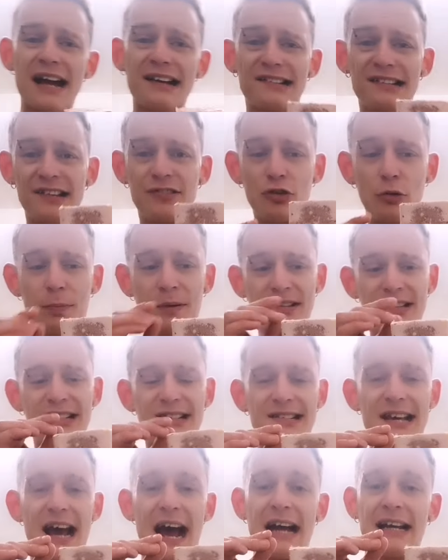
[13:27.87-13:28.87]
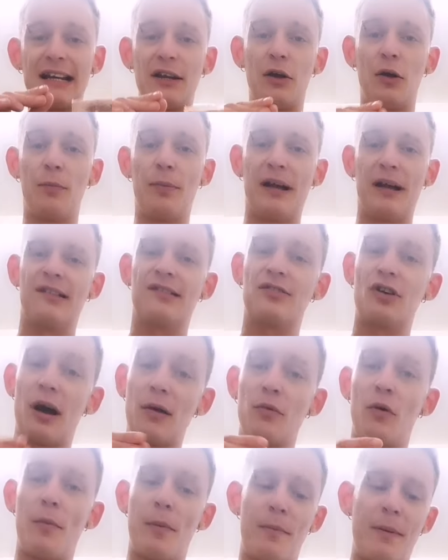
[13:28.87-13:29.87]
I'm going to dice this up into tiny
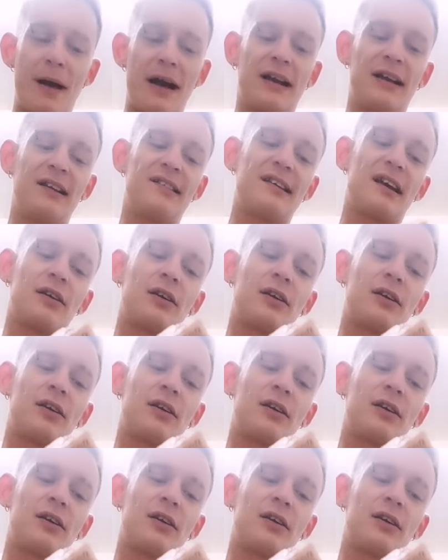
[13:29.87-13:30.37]
little bits, so I will